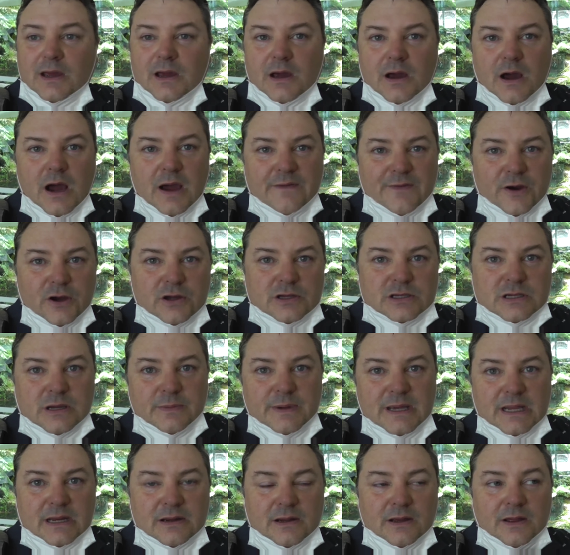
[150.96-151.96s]
Hi folks, I'm
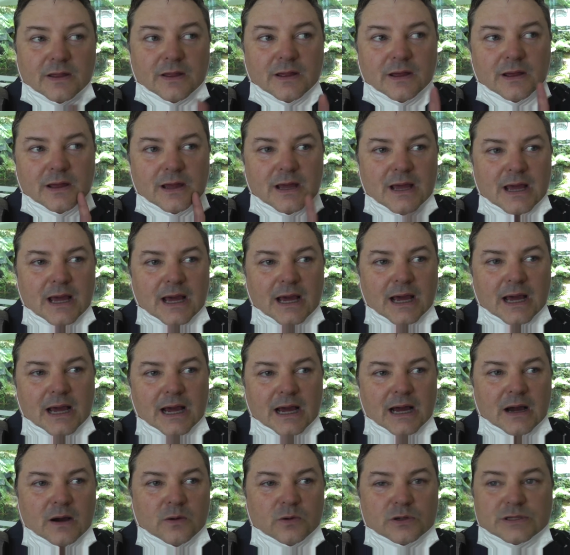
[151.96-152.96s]
in.
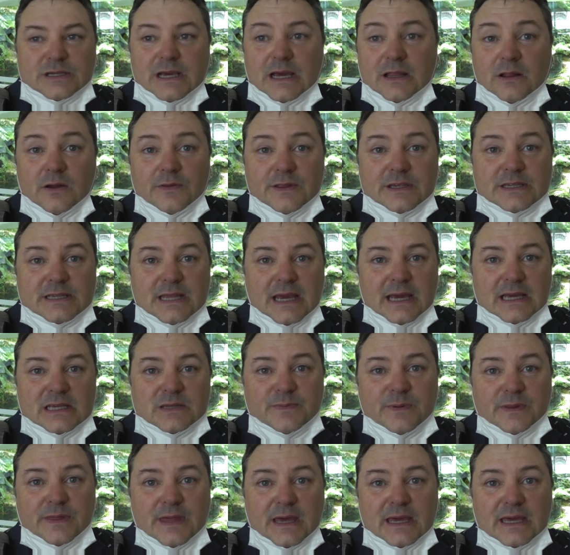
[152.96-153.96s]
We'll see how long this takes,
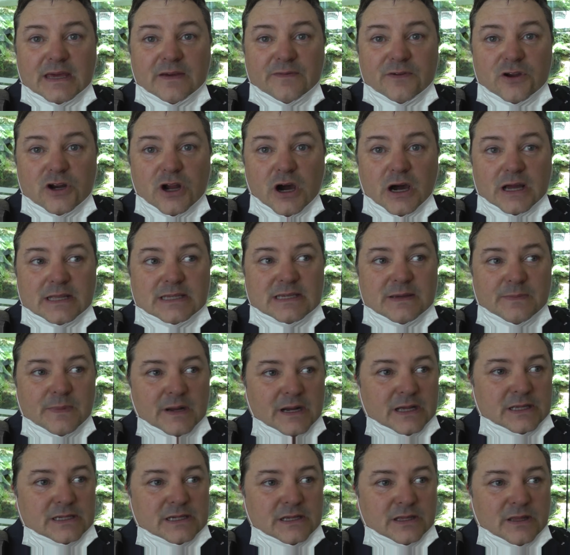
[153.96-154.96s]
but they give you 90
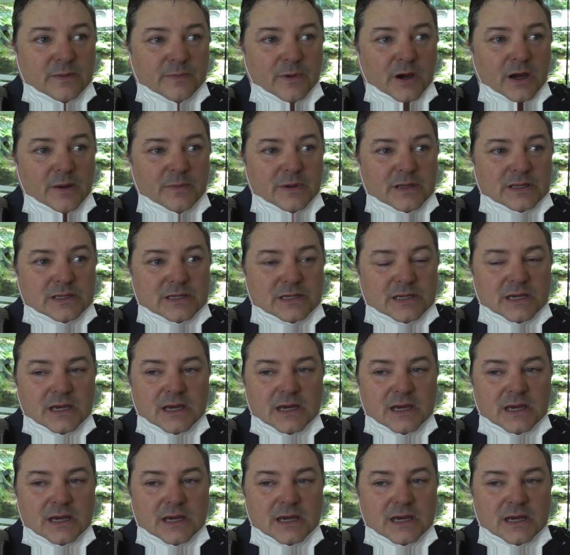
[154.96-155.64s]
minutes at the moment,